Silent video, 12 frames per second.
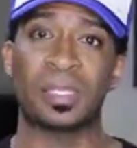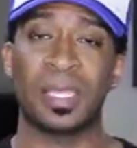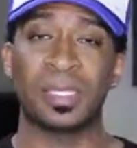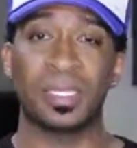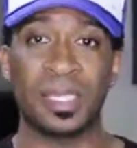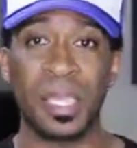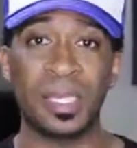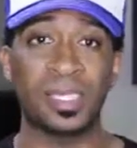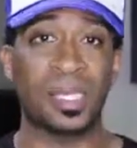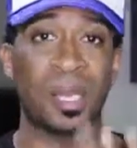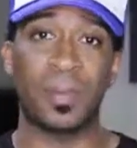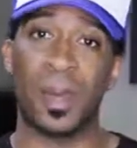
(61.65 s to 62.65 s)

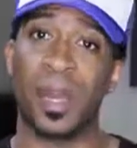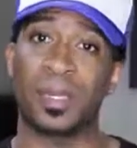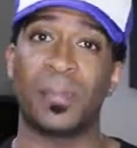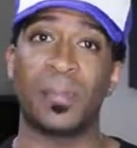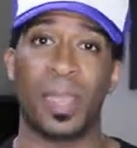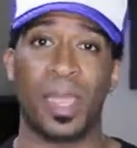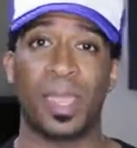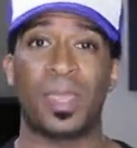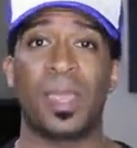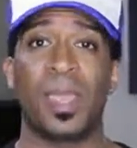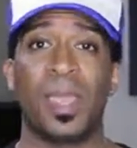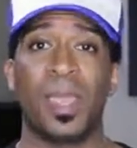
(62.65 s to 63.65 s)
contingent upon him paying
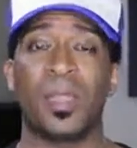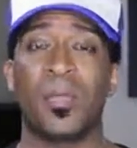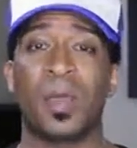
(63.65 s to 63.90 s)
the